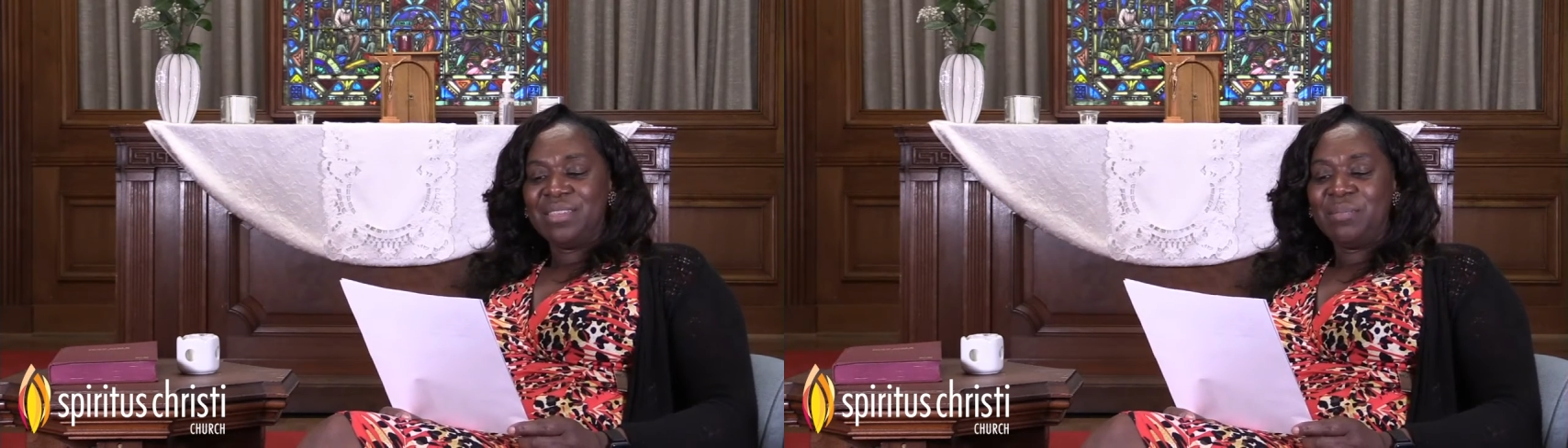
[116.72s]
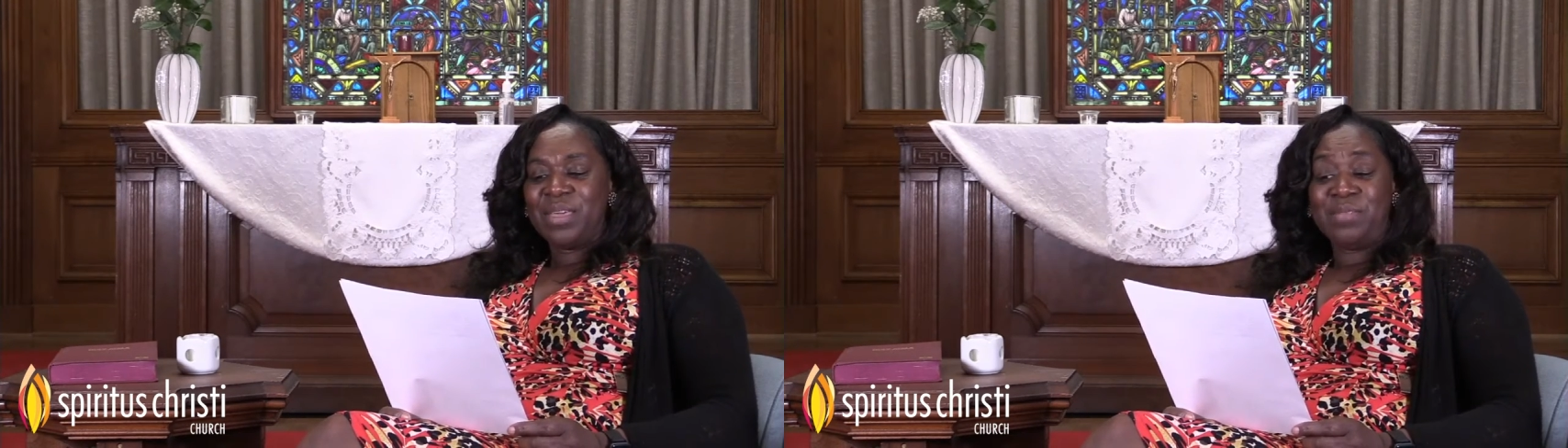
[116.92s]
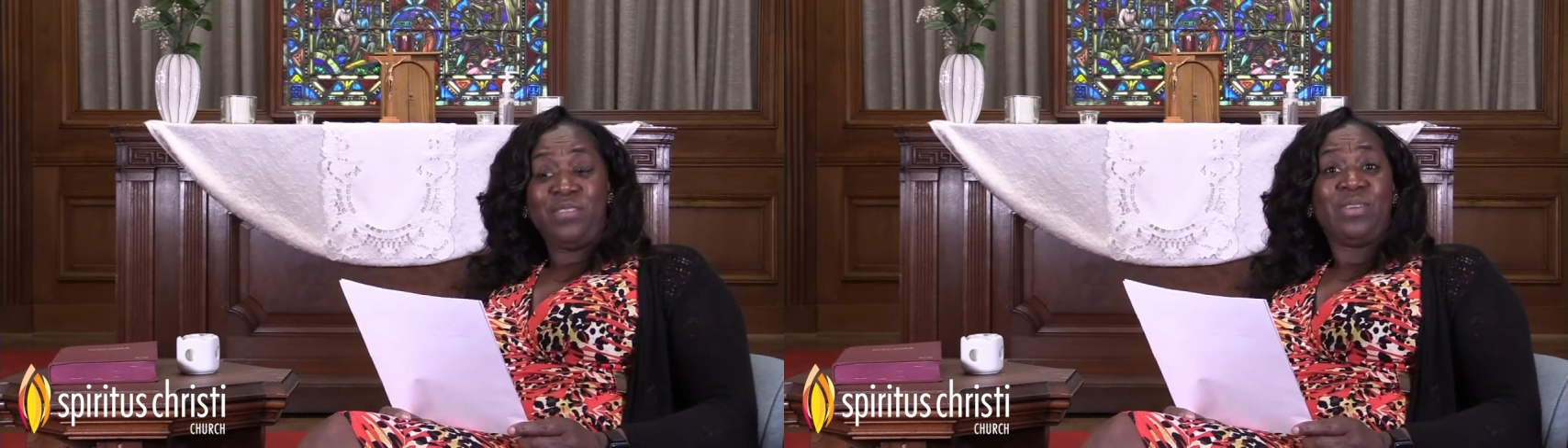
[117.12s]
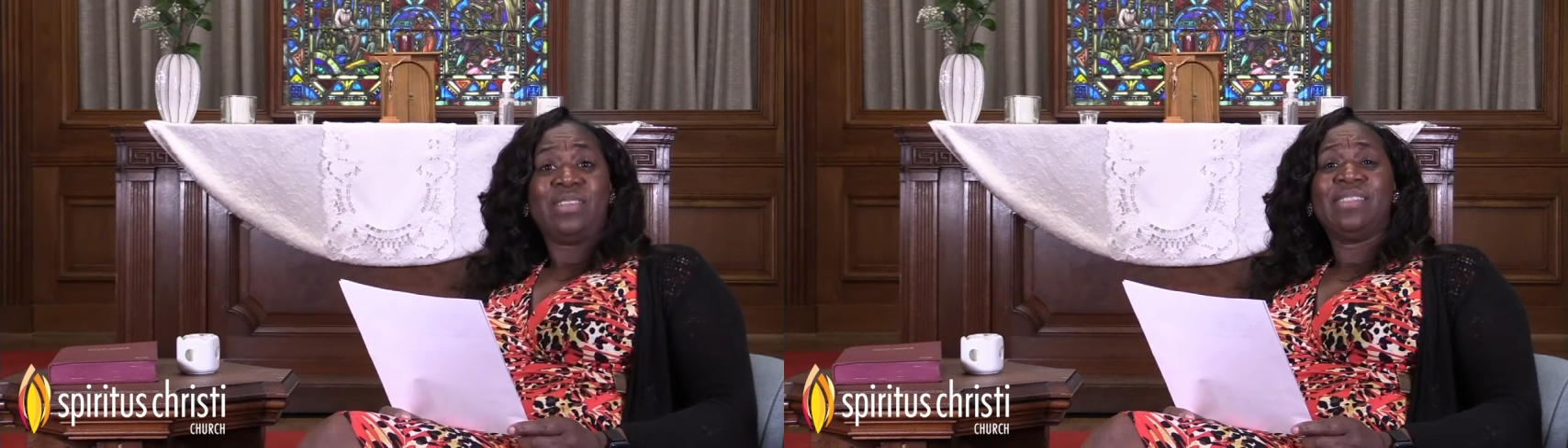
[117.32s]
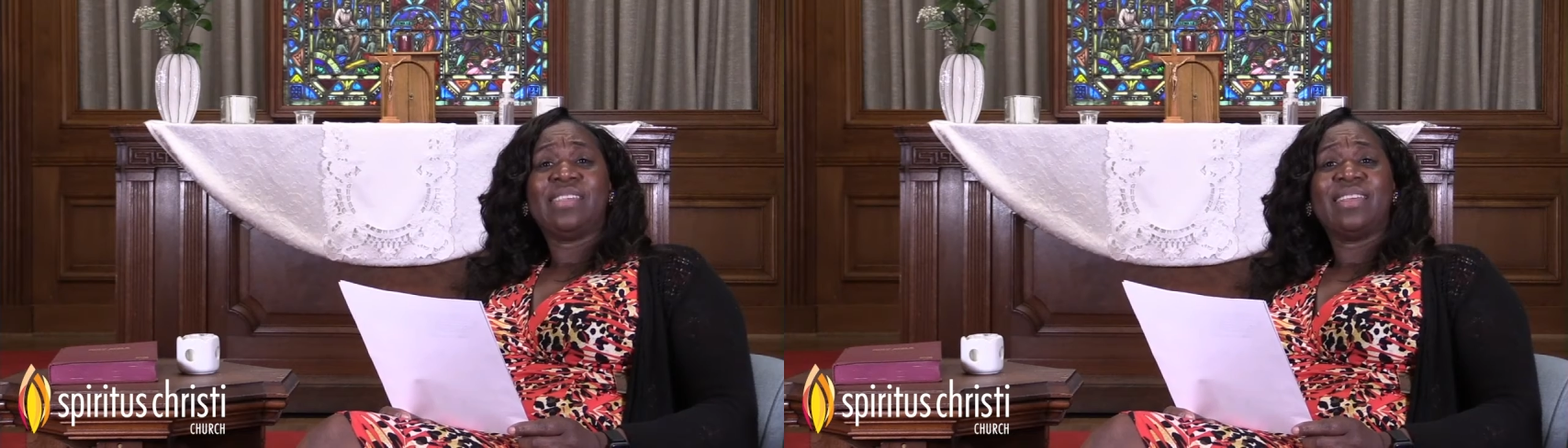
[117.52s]
Maybe you
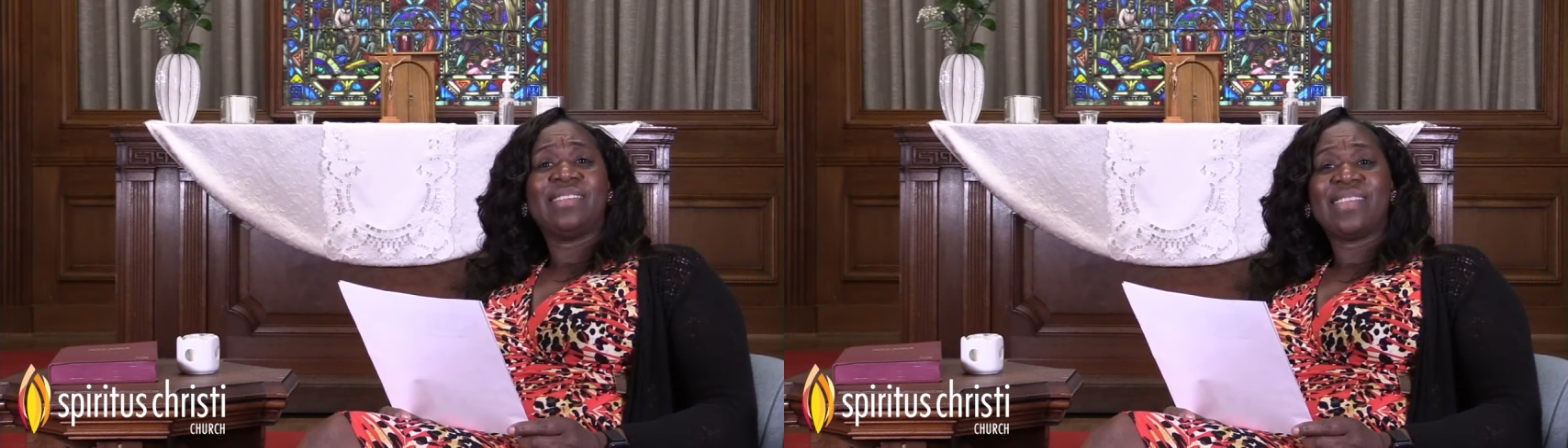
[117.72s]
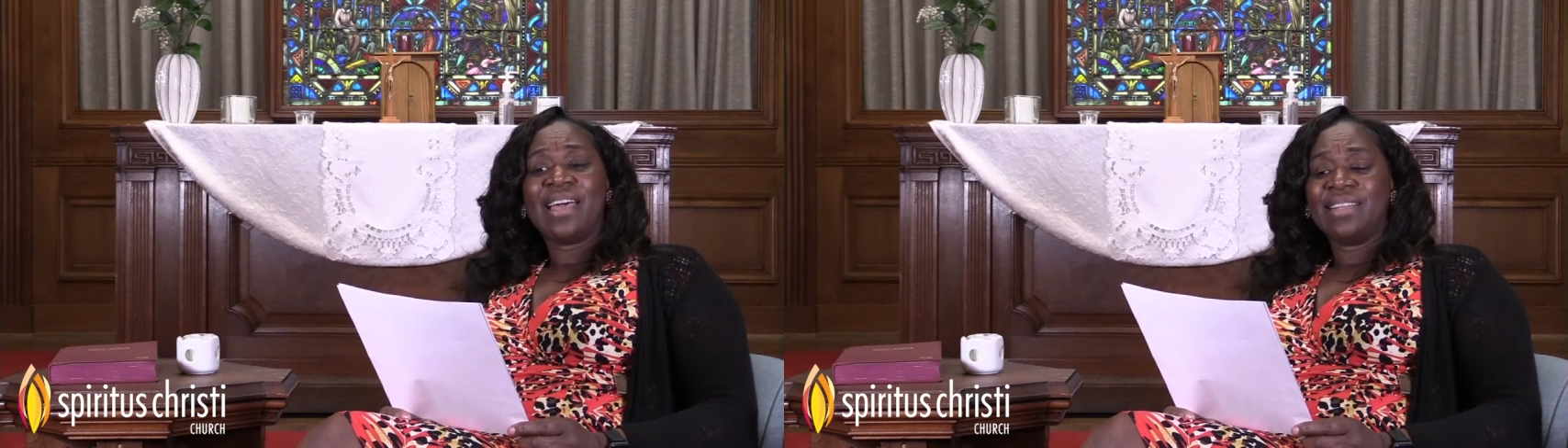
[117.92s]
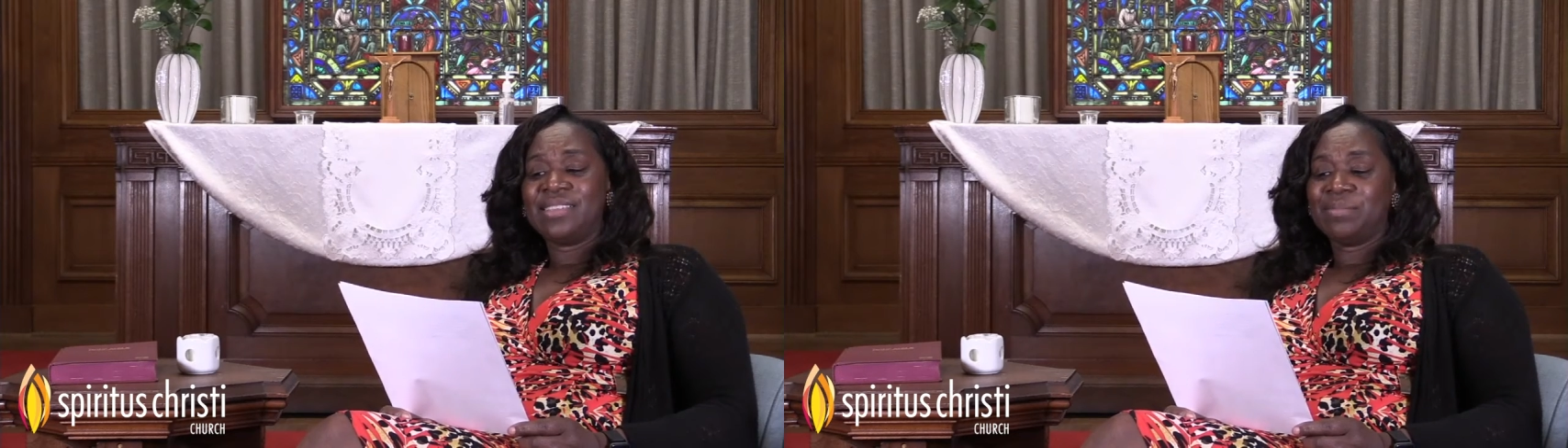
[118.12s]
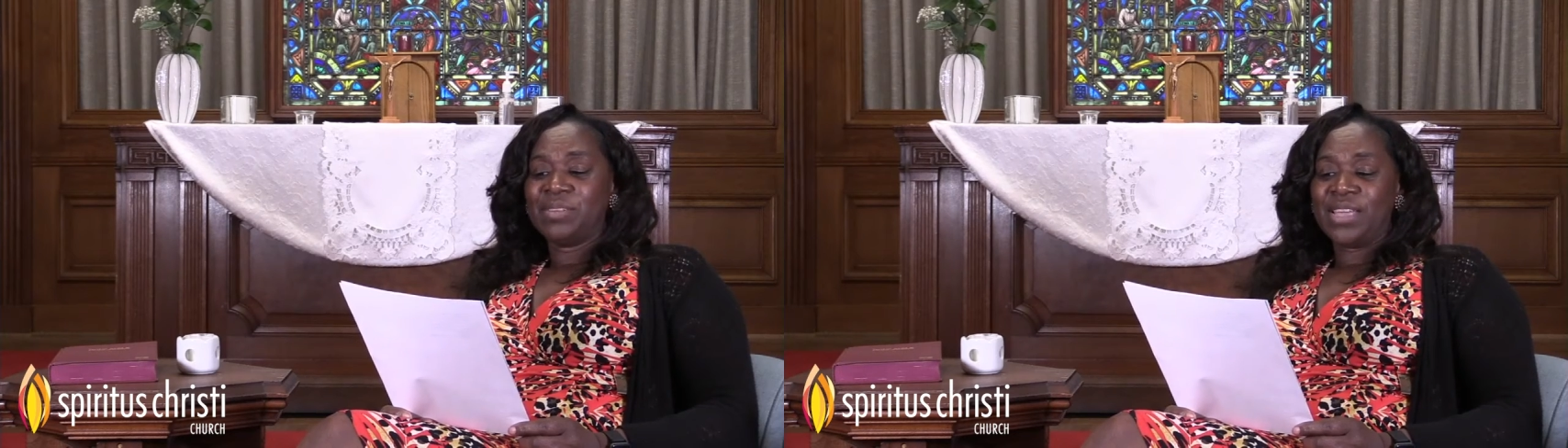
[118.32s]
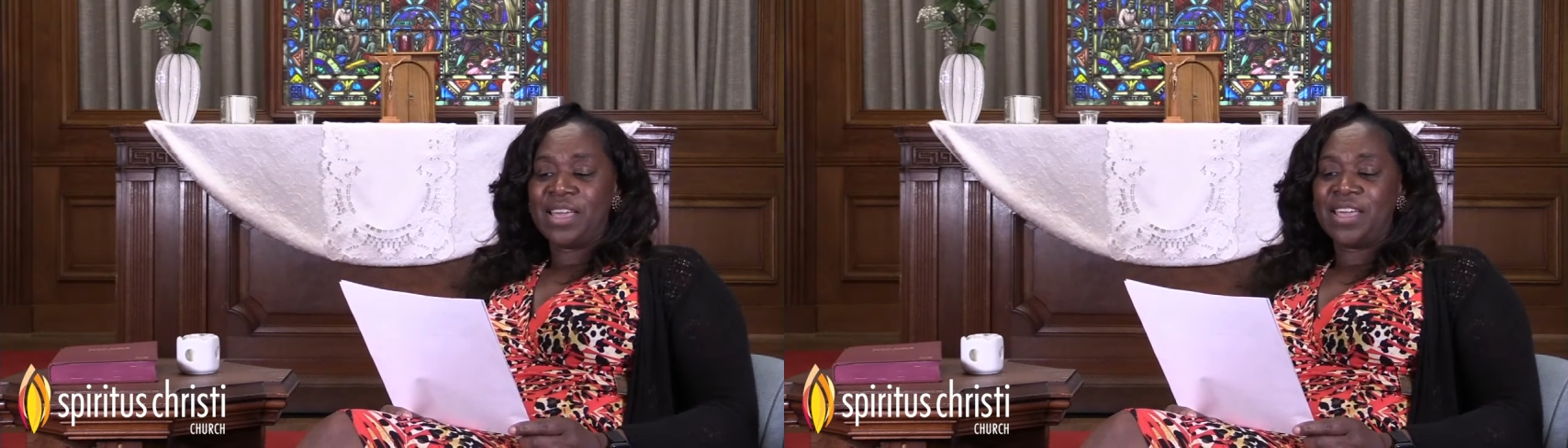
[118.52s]
can set aside some
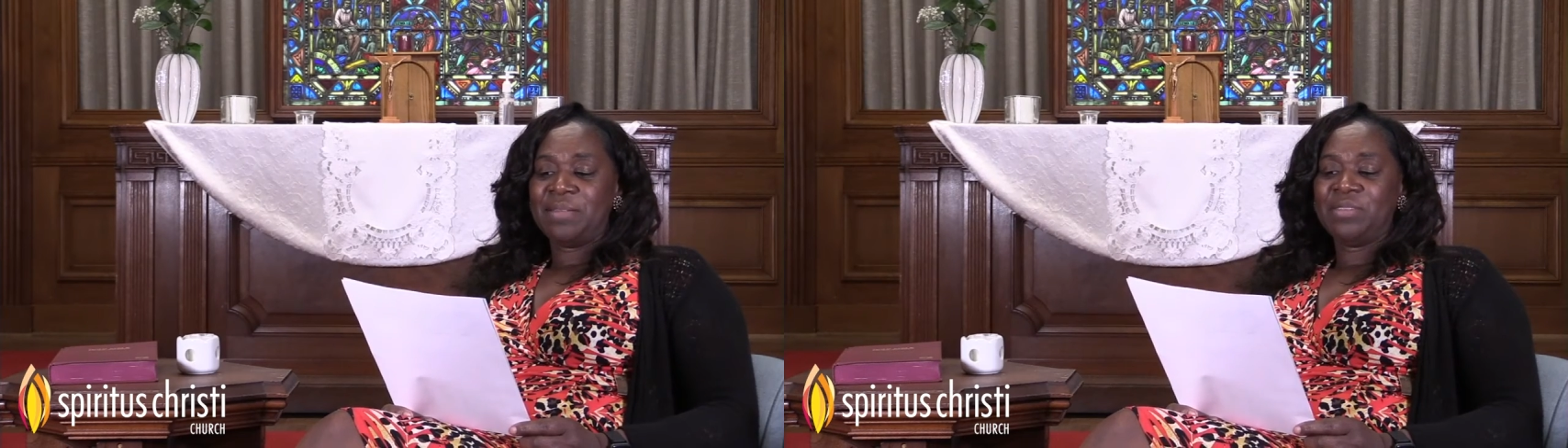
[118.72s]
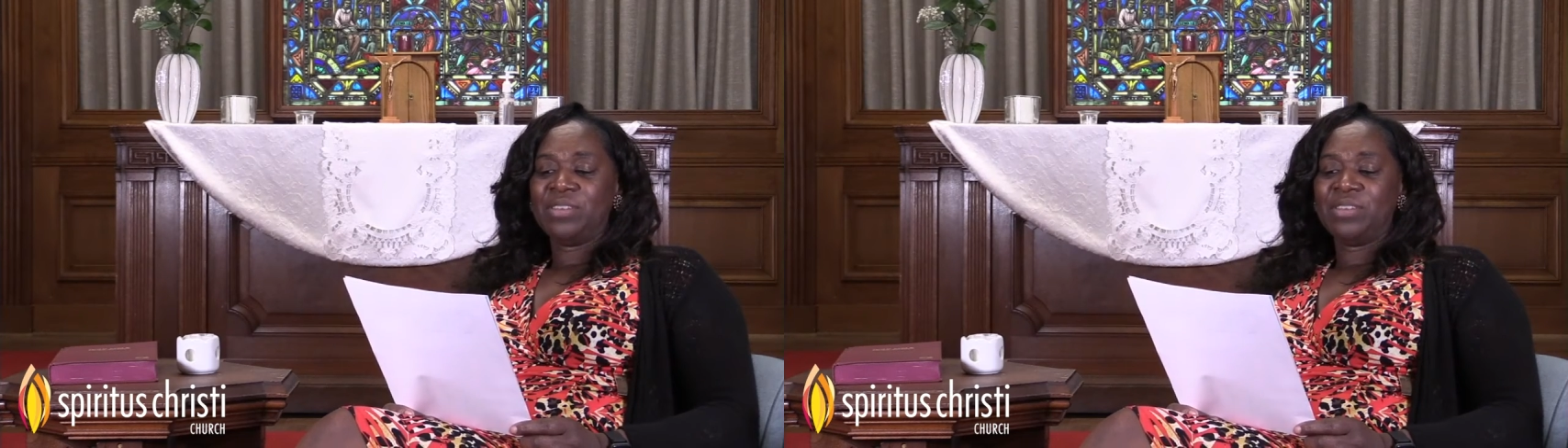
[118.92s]
time